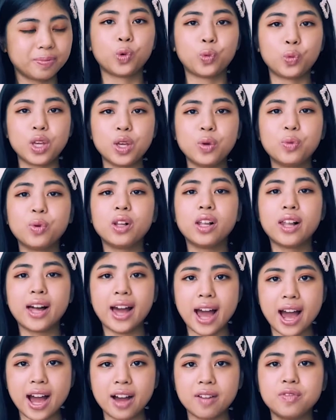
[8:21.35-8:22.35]
"We will
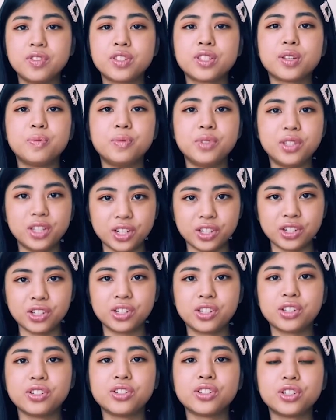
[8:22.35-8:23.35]
have some
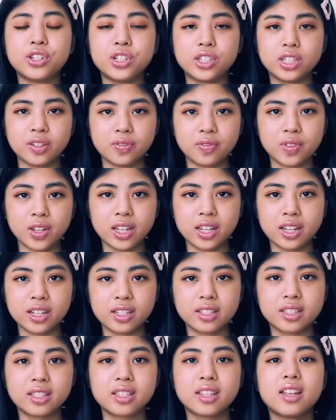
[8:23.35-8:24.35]
digital
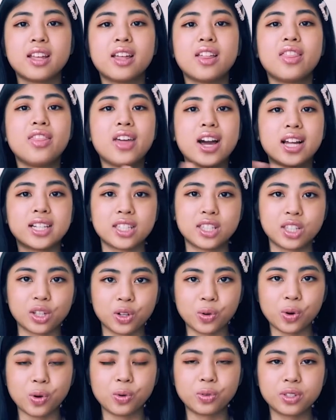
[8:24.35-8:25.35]
certificates." That's the
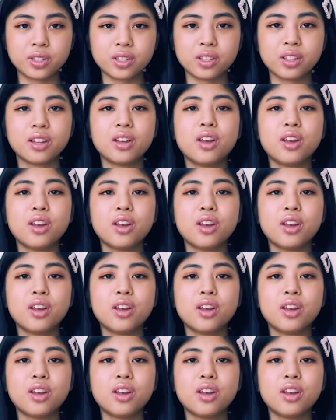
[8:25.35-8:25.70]
quote.